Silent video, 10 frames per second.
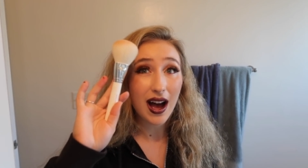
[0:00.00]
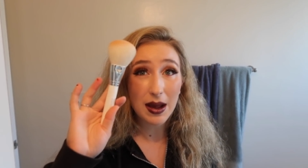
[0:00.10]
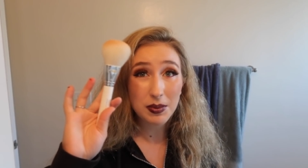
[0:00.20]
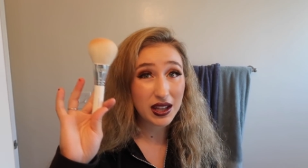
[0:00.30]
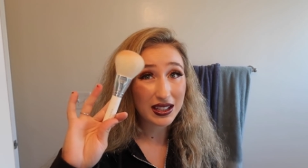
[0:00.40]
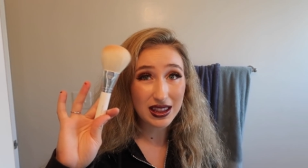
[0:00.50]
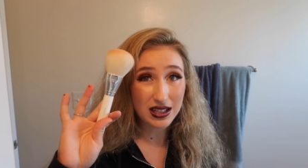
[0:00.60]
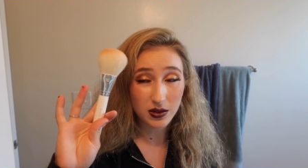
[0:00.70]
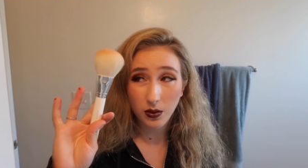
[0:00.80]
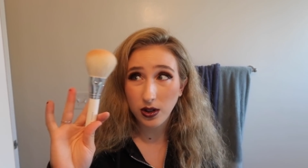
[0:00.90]
I picked
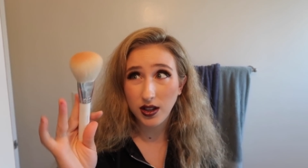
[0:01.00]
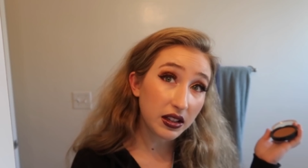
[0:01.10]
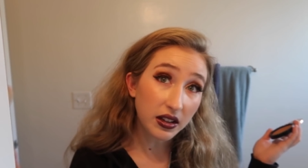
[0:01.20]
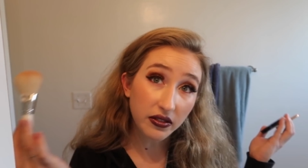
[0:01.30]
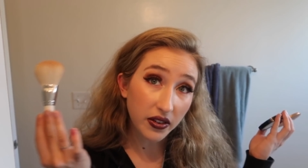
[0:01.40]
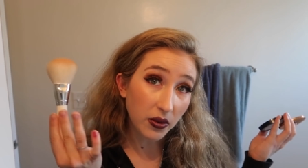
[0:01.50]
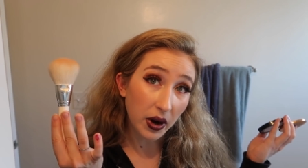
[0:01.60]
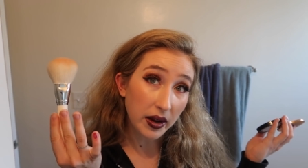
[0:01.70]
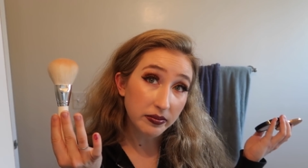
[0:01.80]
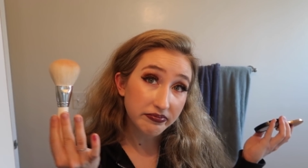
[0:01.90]
this one. It felt
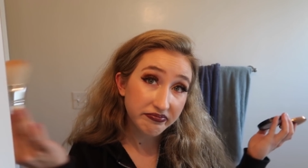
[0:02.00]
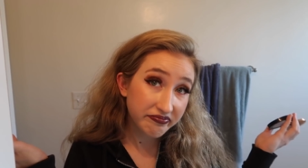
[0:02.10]
right,